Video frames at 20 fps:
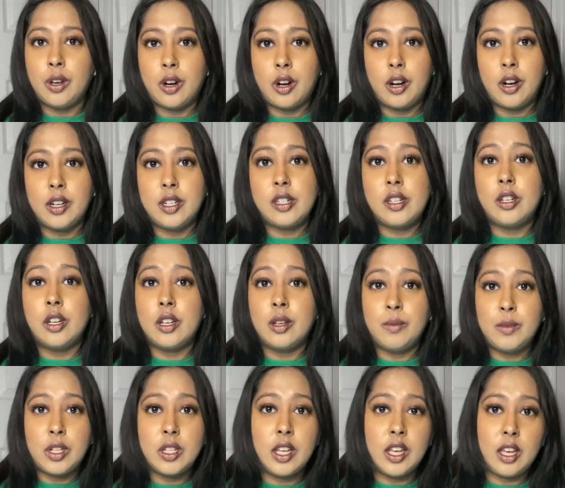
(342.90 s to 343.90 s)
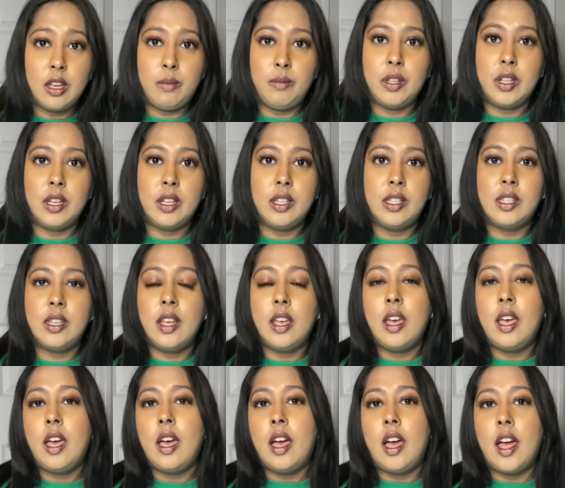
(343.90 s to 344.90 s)
and took him to the ambulance.
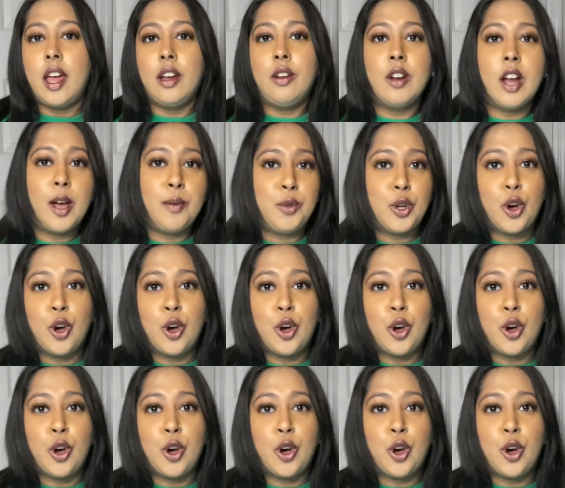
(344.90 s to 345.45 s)
I grabbed all